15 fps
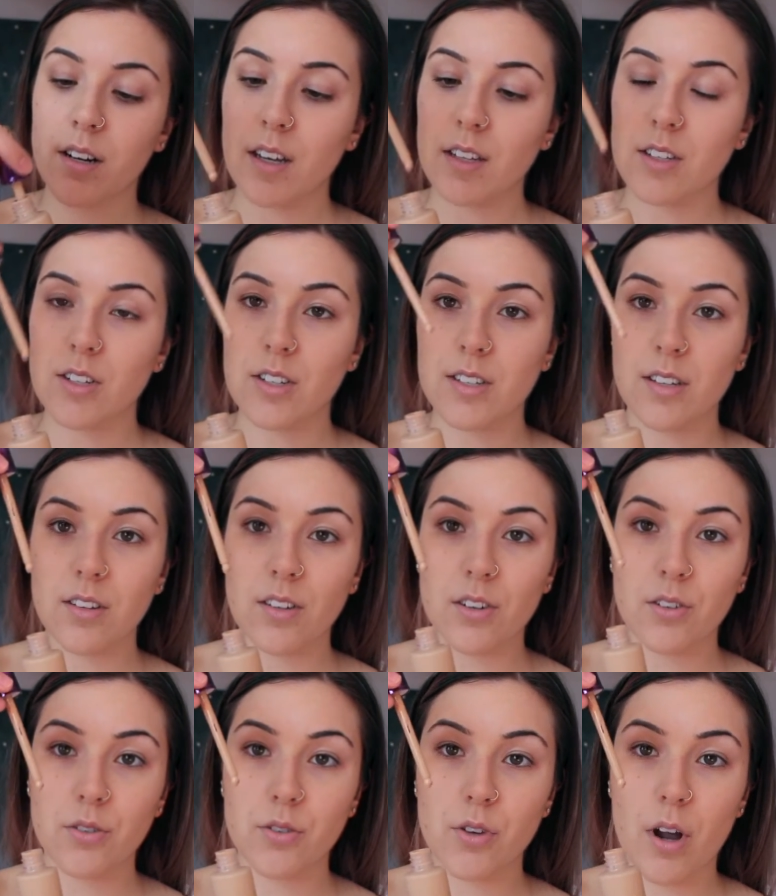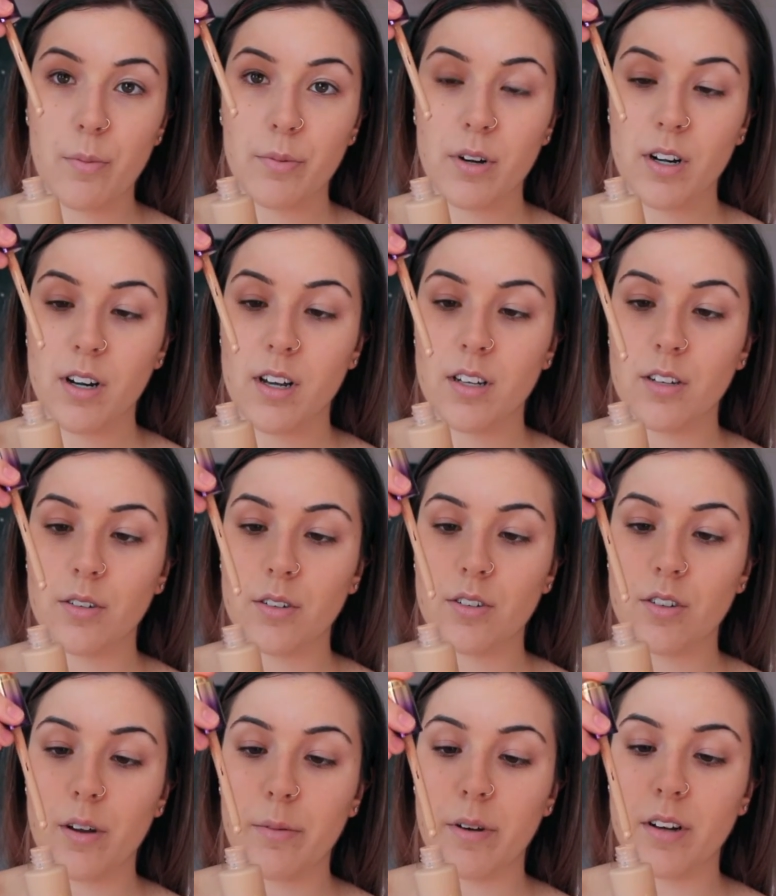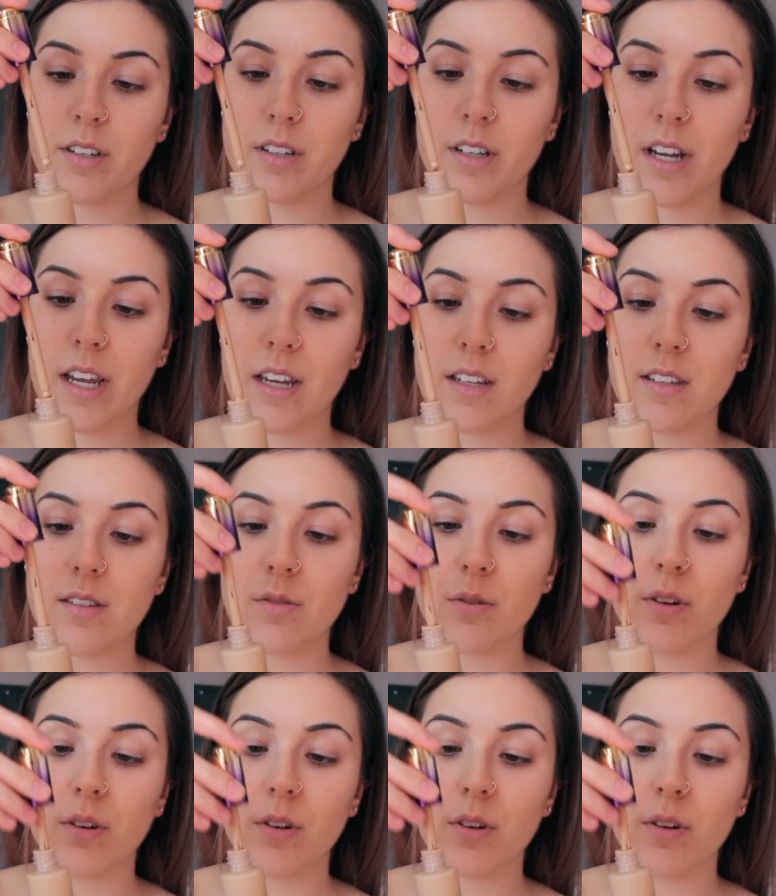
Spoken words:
It's just a little dropper and you can drop it onto your hands